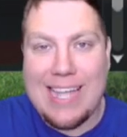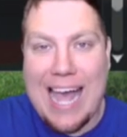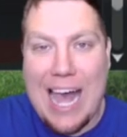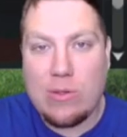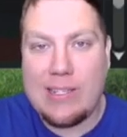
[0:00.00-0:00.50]
to
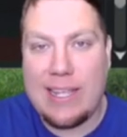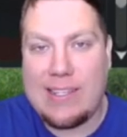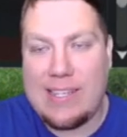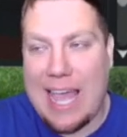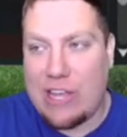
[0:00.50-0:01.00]
Hull
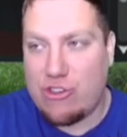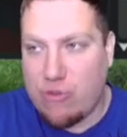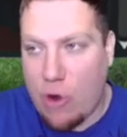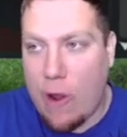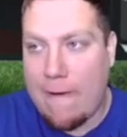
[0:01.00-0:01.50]
City, a
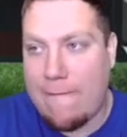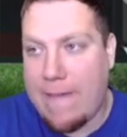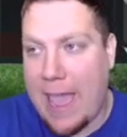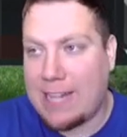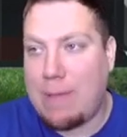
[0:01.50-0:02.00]
draw in
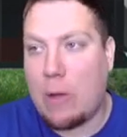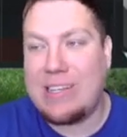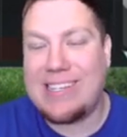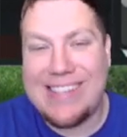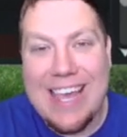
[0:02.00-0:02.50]
fact, but
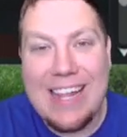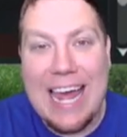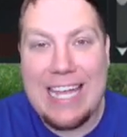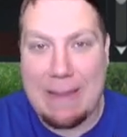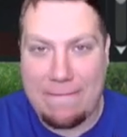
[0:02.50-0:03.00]
we're still
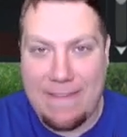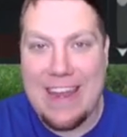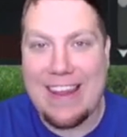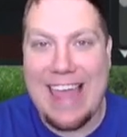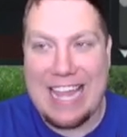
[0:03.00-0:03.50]

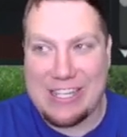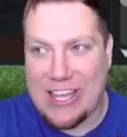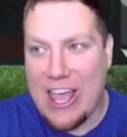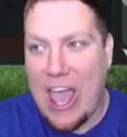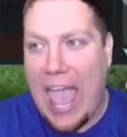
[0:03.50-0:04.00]
undefeated, lads.
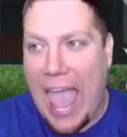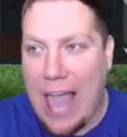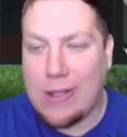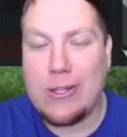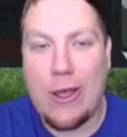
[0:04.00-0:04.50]

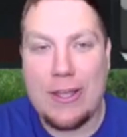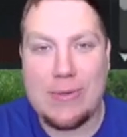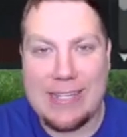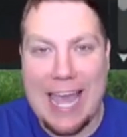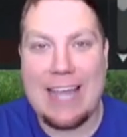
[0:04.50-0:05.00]
How
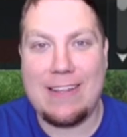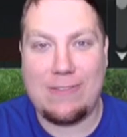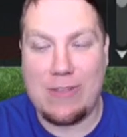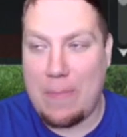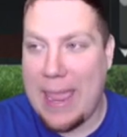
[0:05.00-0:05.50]
close was that
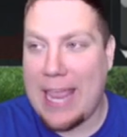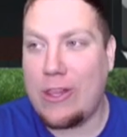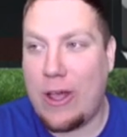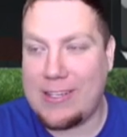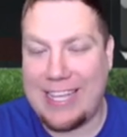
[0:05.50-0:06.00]
to being
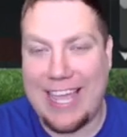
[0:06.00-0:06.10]
lost